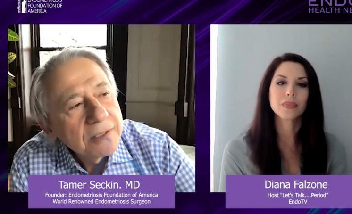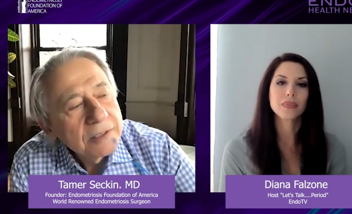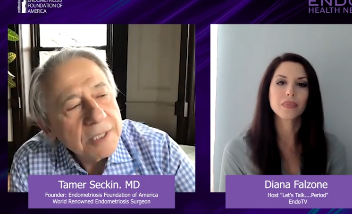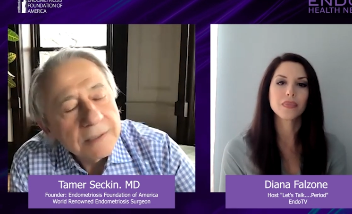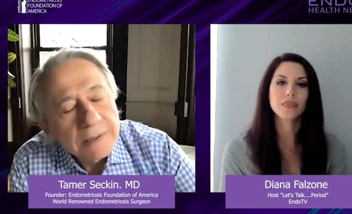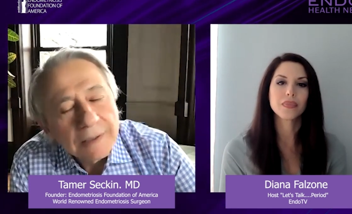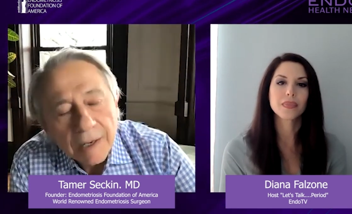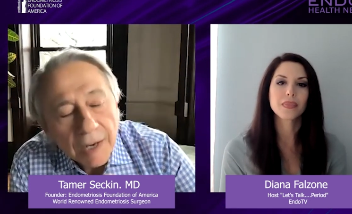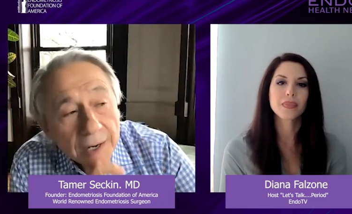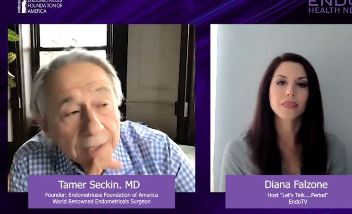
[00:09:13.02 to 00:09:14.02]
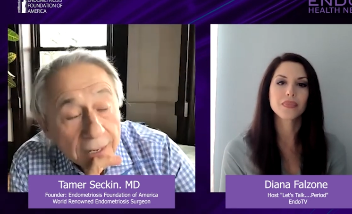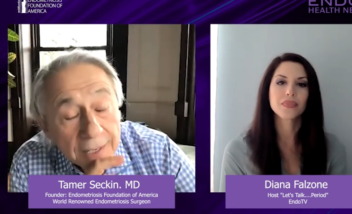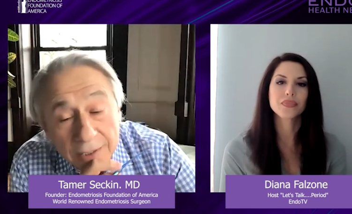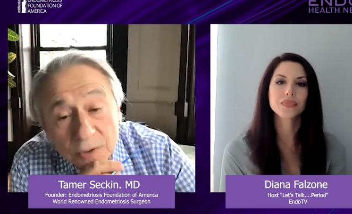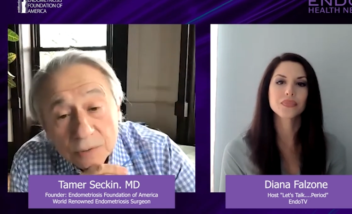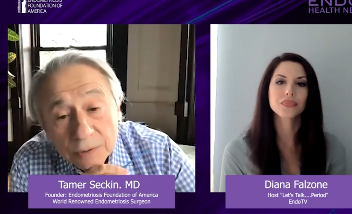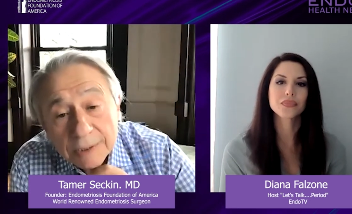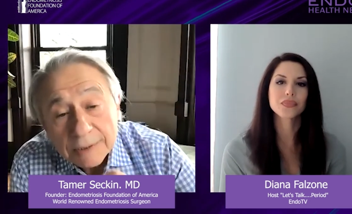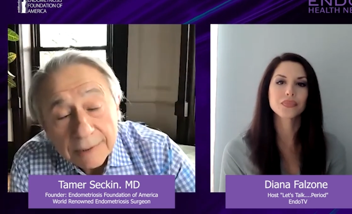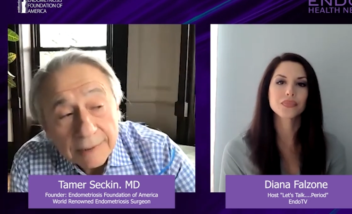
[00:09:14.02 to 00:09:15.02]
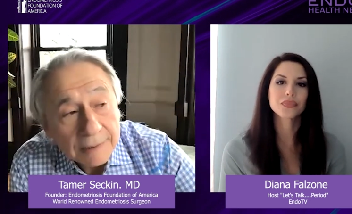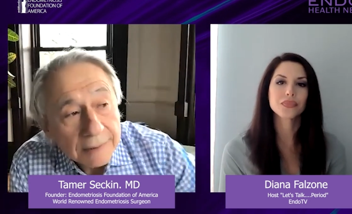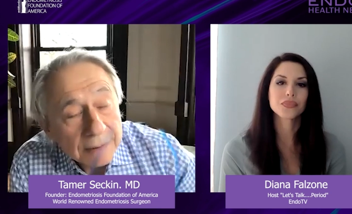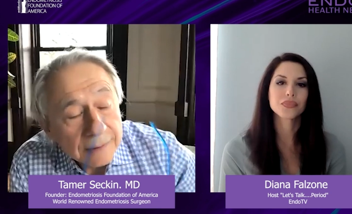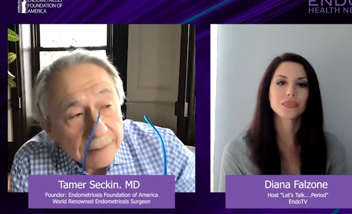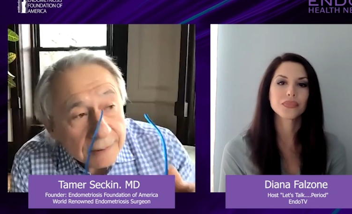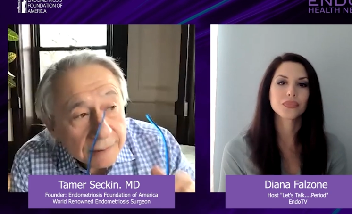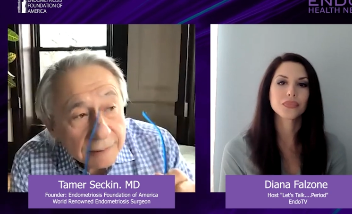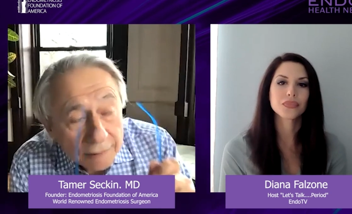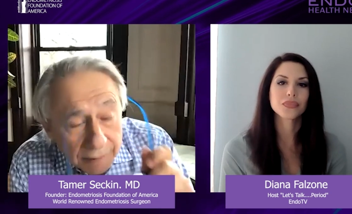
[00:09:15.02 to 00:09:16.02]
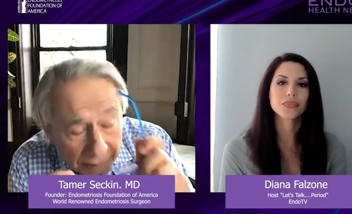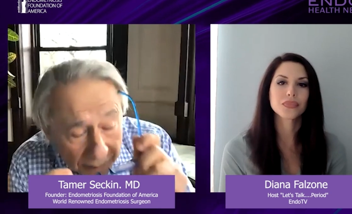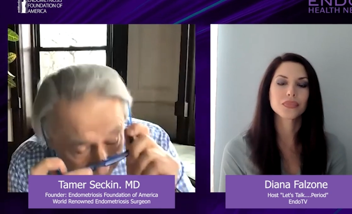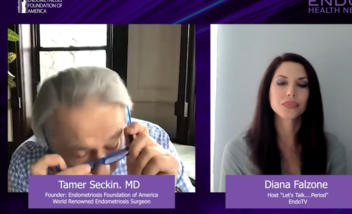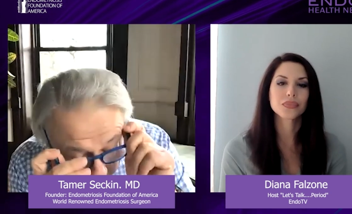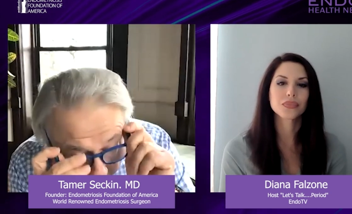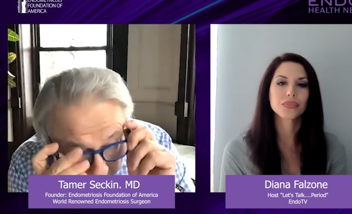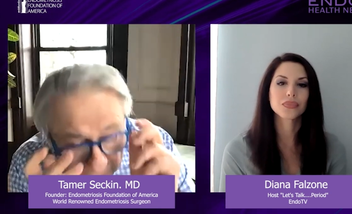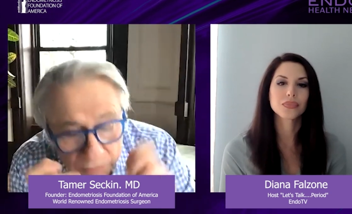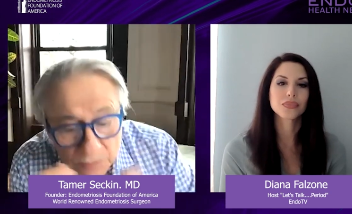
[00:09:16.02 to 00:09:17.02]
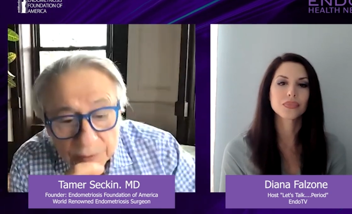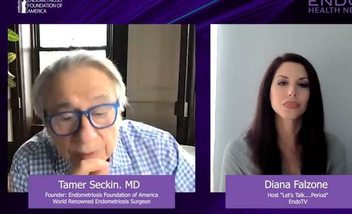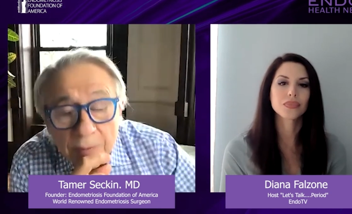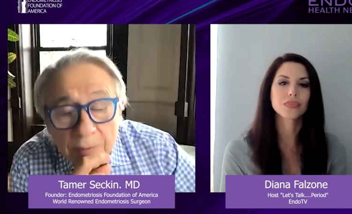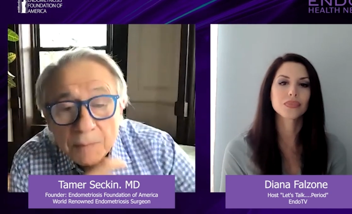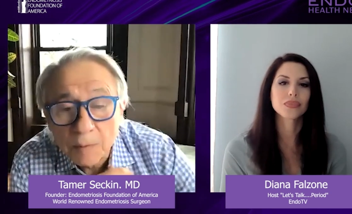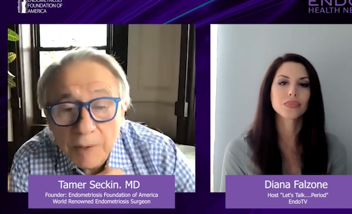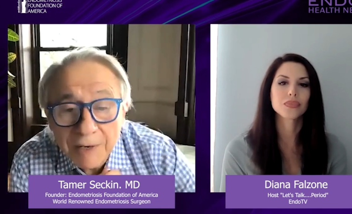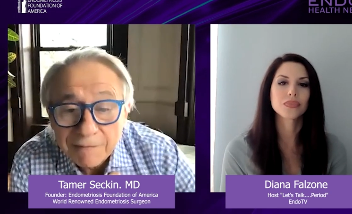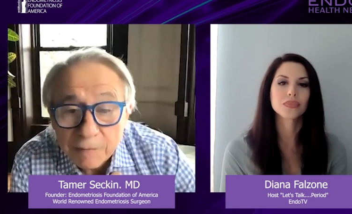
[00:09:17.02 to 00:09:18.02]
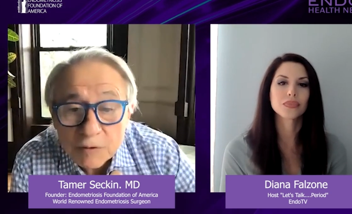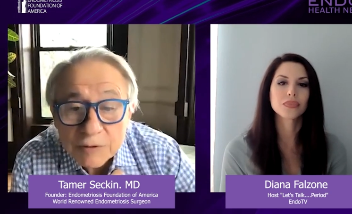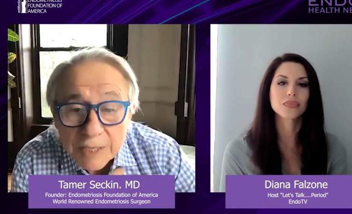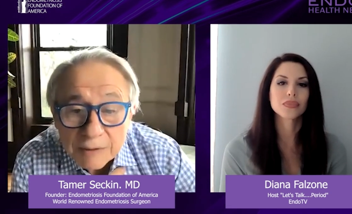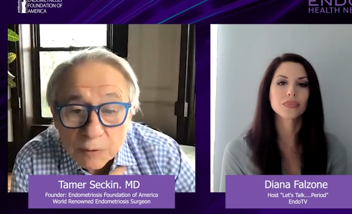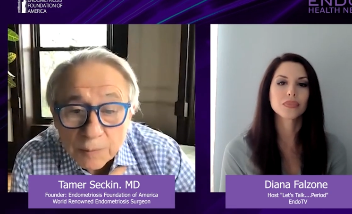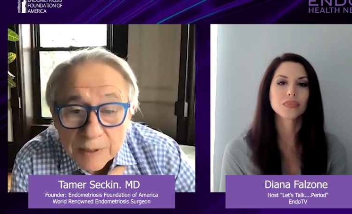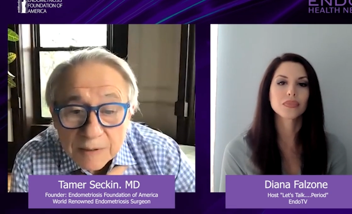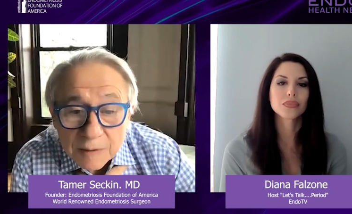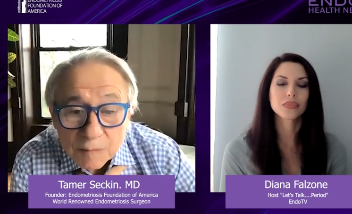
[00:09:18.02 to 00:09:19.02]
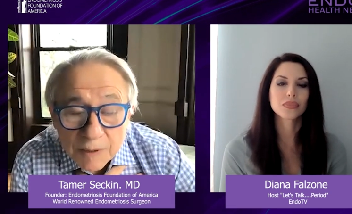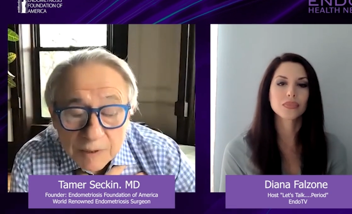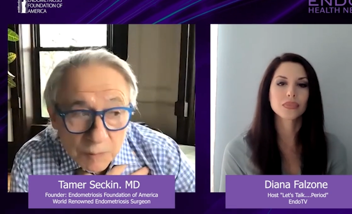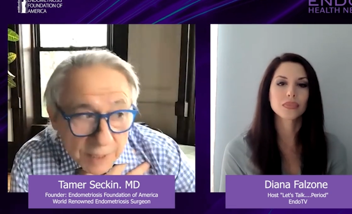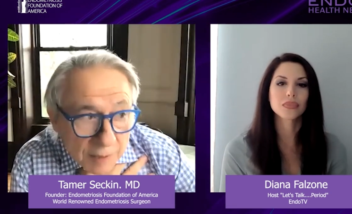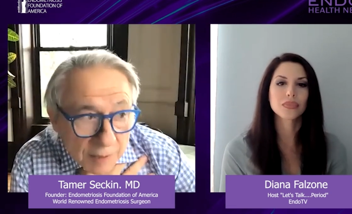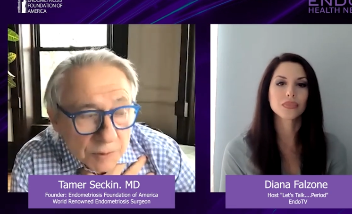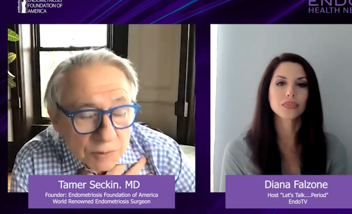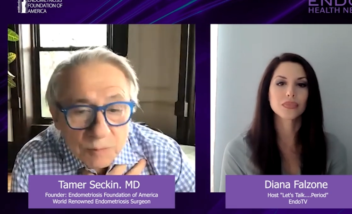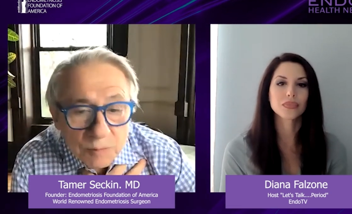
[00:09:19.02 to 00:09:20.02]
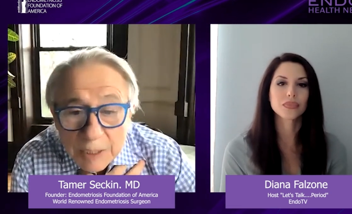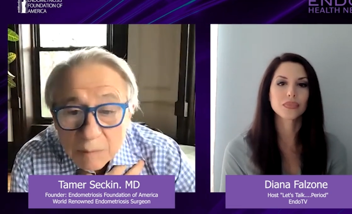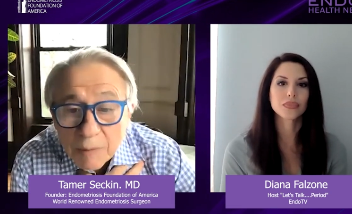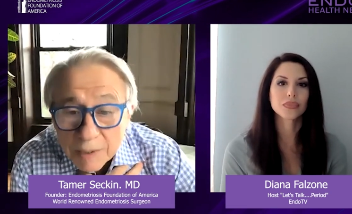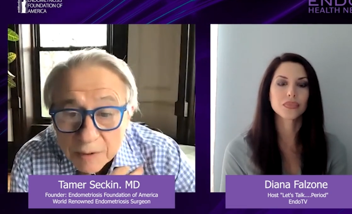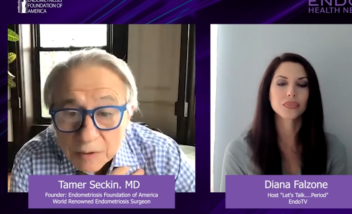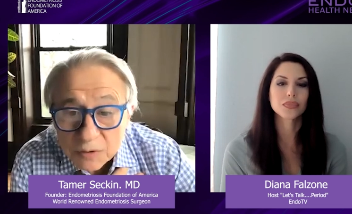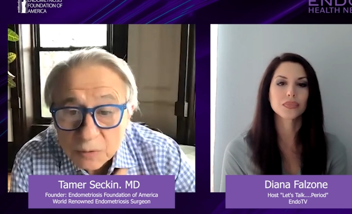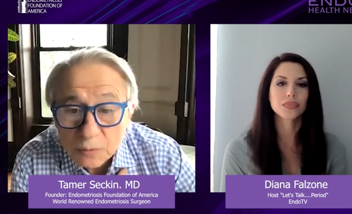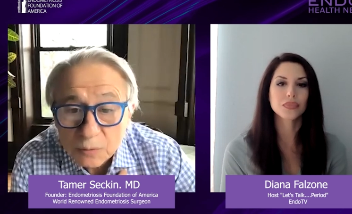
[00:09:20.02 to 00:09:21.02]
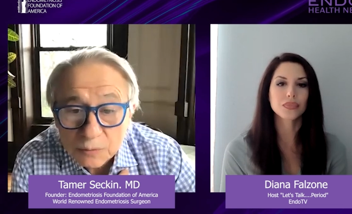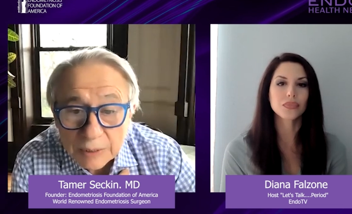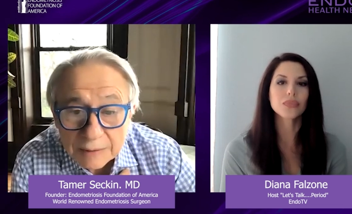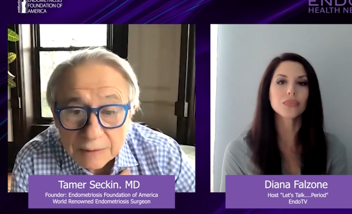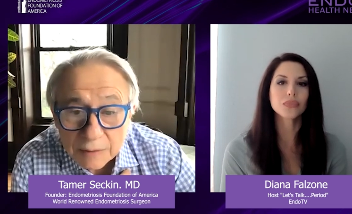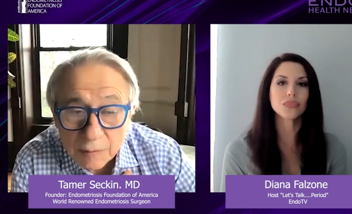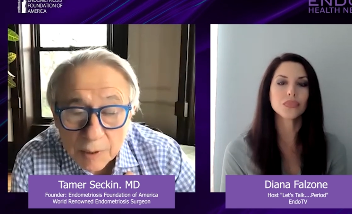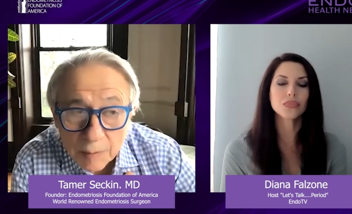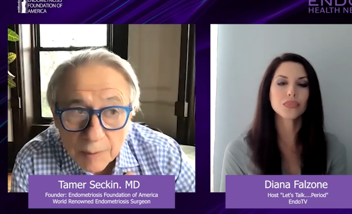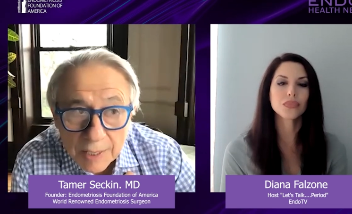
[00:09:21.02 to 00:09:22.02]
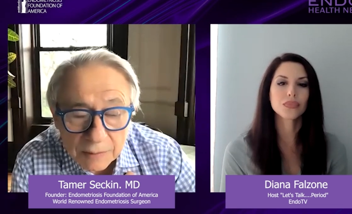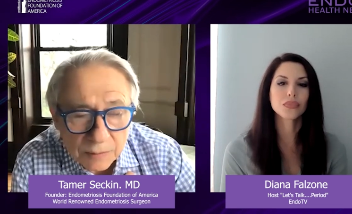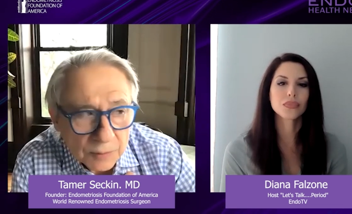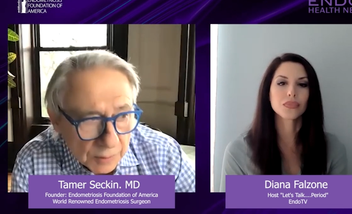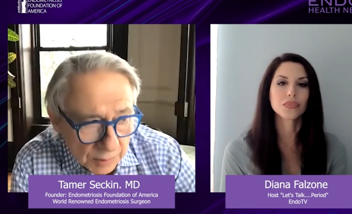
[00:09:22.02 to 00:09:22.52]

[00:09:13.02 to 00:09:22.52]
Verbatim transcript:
Speaker 1: see i, I actually uh, i actually remember my first endo patient was when i was in medical school at uh, around